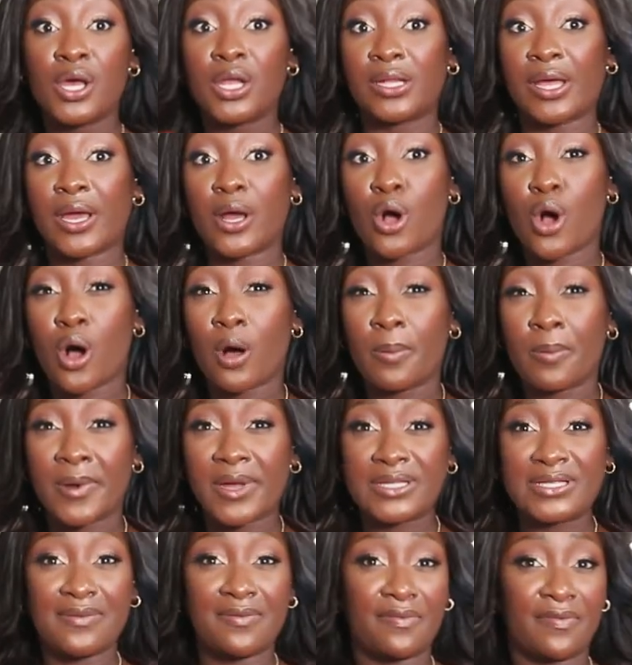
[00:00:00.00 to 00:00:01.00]
like
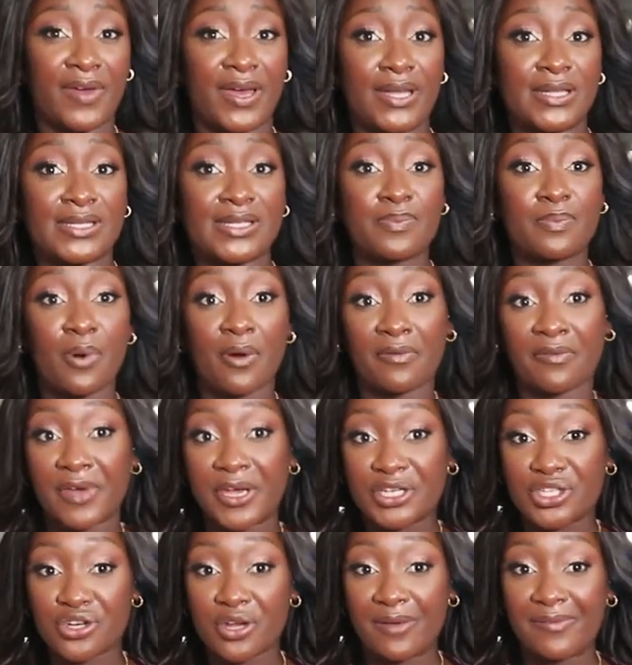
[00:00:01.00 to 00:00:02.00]
corporate events,
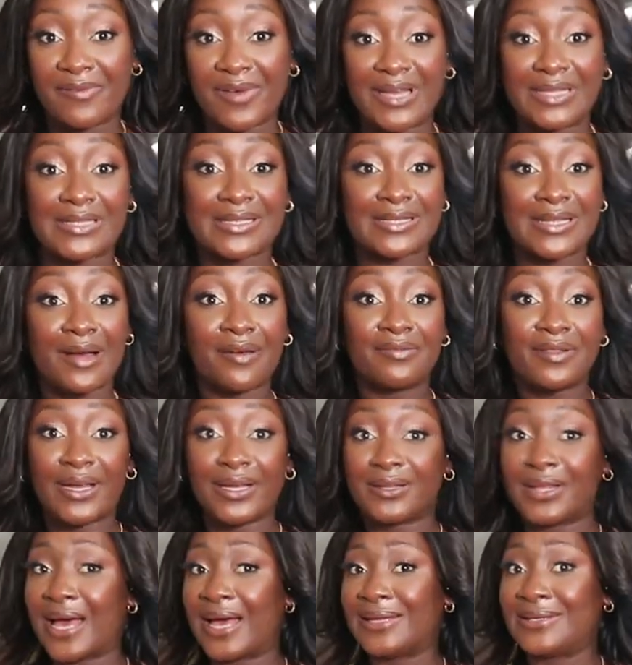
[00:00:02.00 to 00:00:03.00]
professional events, stuff
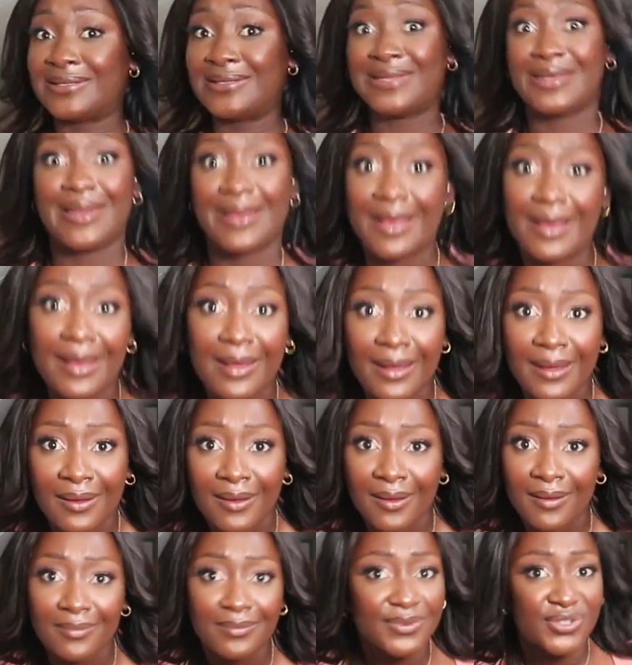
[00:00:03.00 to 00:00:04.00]
like that, dinner,
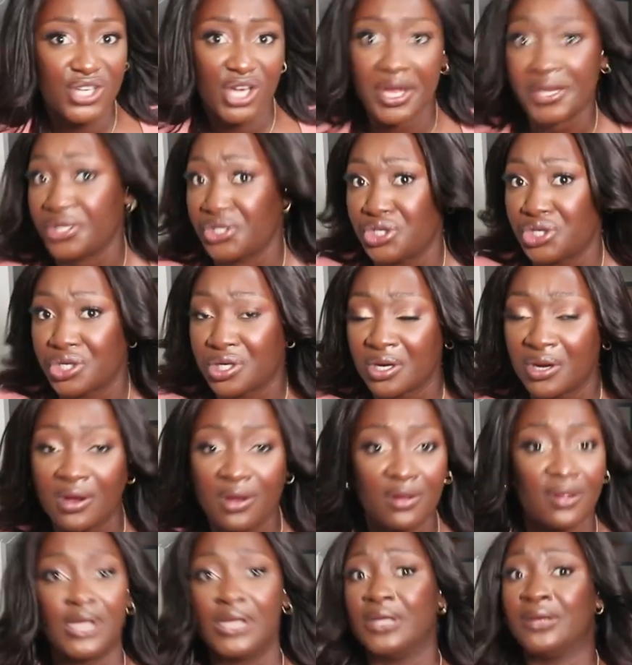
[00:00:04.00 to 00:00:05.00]
church,
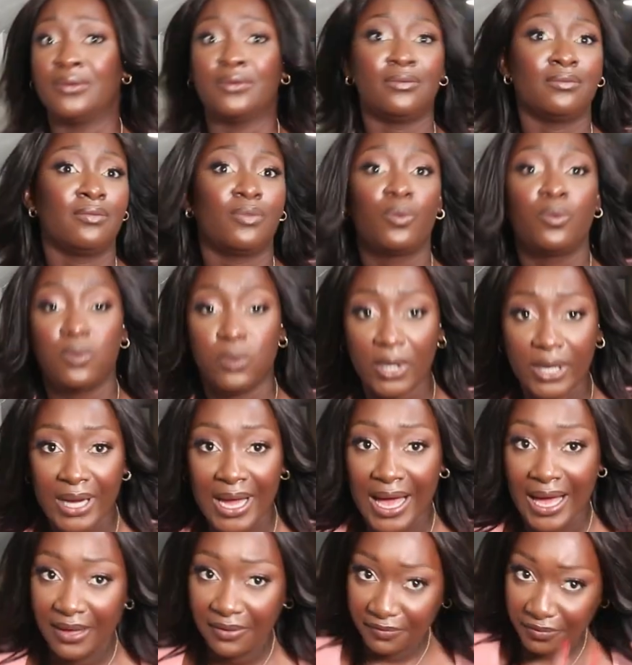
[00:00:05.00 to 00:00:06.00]
what
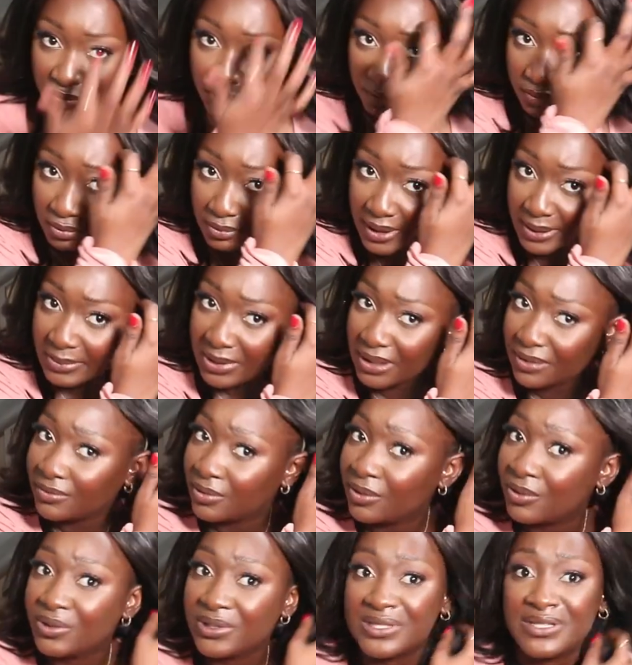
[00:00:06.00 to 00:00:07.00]
have you. I mean,
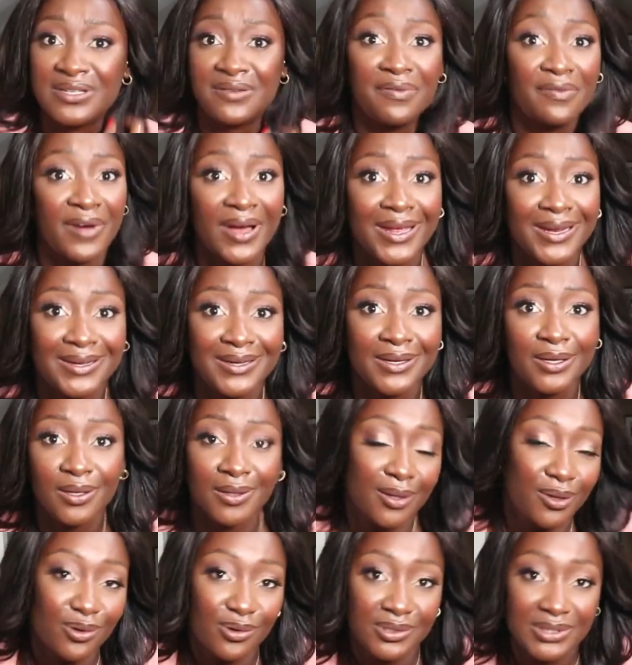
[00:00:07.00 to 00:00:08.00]
who is defining
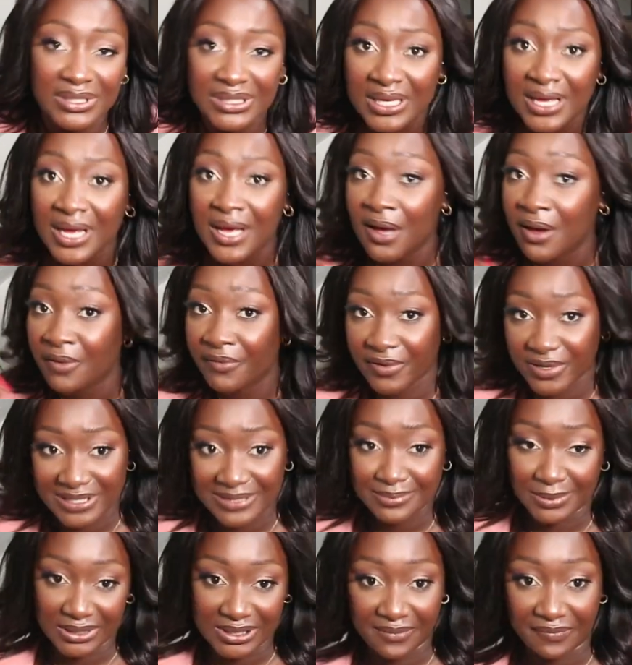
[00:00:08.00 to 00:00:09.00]
clothes for a
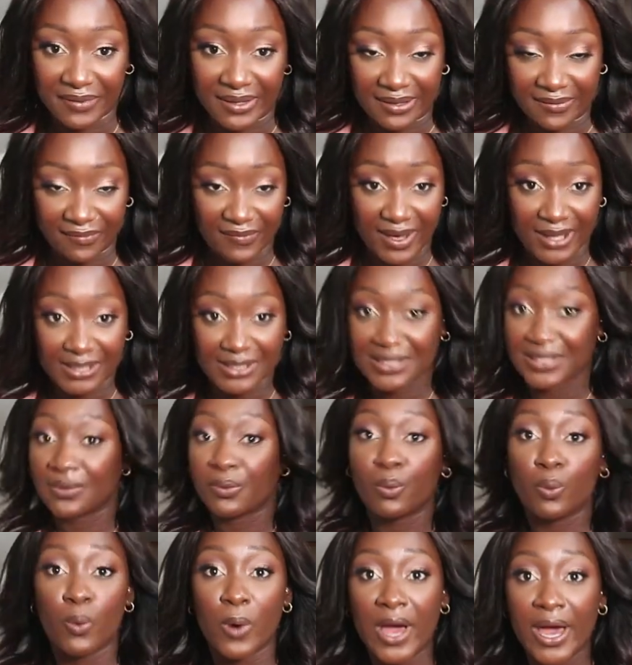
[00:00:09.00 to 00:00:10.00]
specific event?
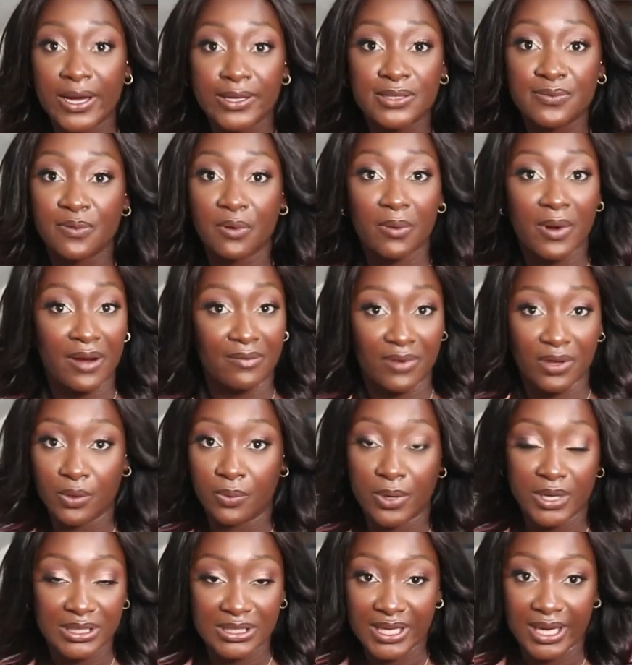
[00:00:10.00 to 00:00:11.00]
Wear it for wherever you
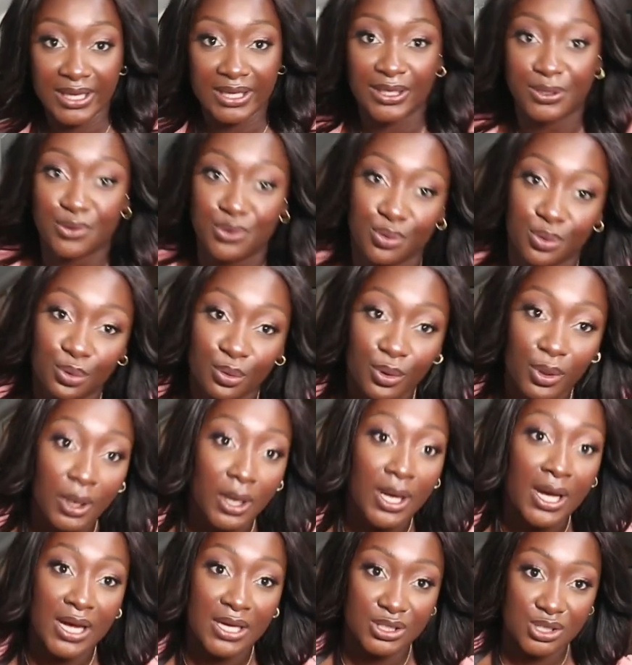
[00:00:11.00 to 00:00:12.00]
want to take it to.
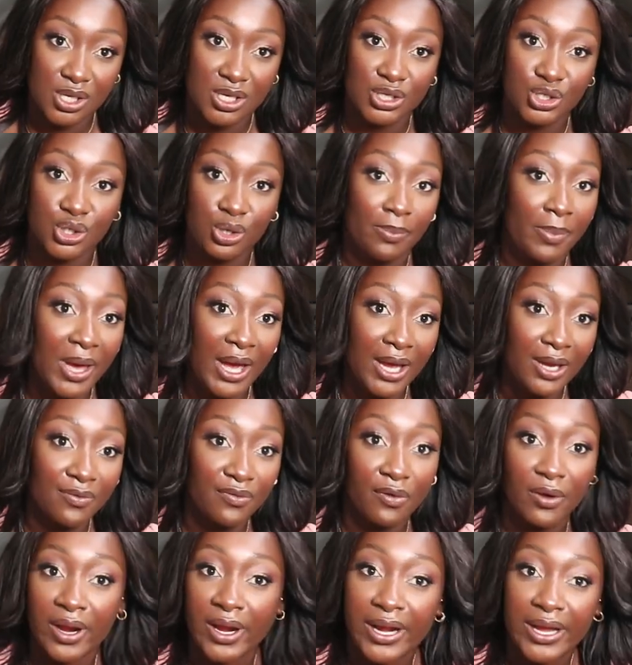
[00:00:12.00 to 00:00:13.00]
As long as you pay
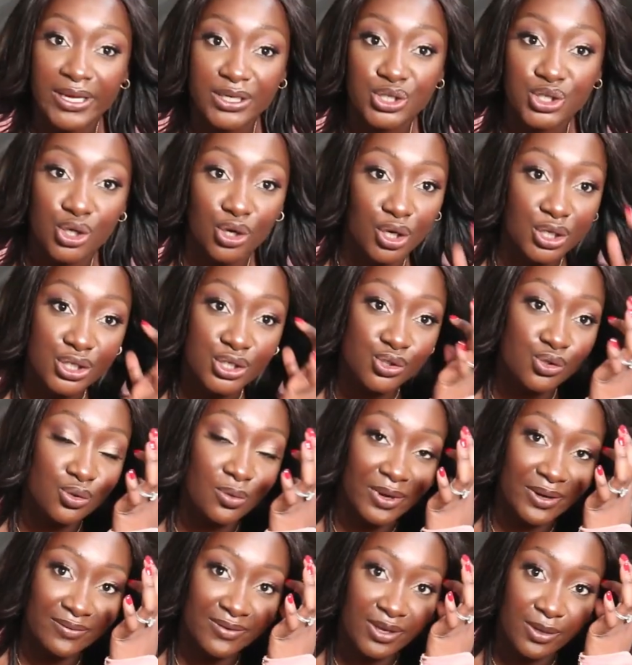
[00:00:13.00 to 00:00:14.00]
for it, it's yours. Do
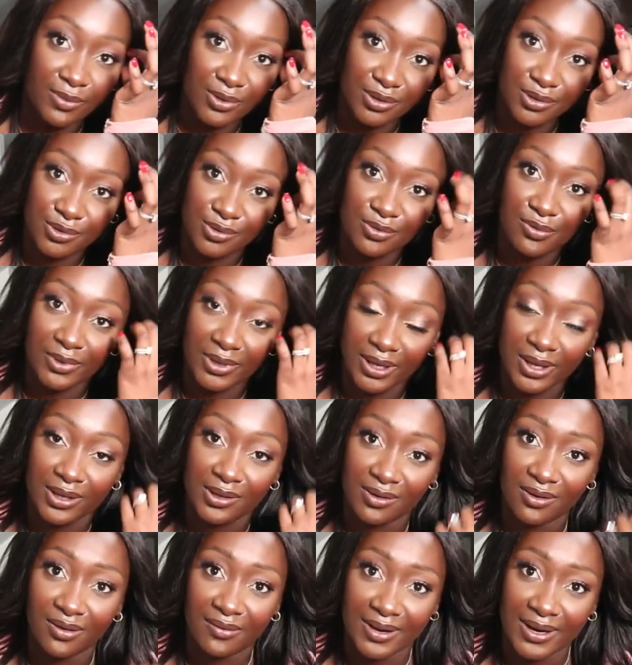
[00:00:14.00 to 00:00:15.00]
whatever you want to do with it.
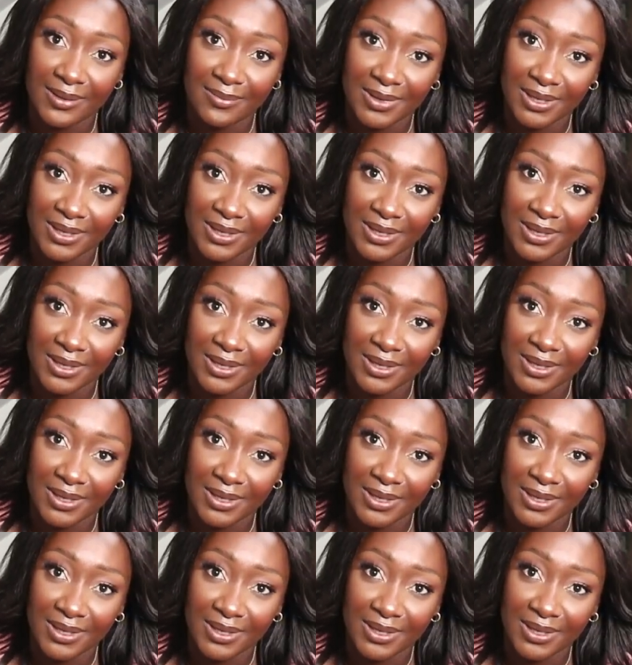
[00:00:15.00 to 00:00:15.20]
You know what I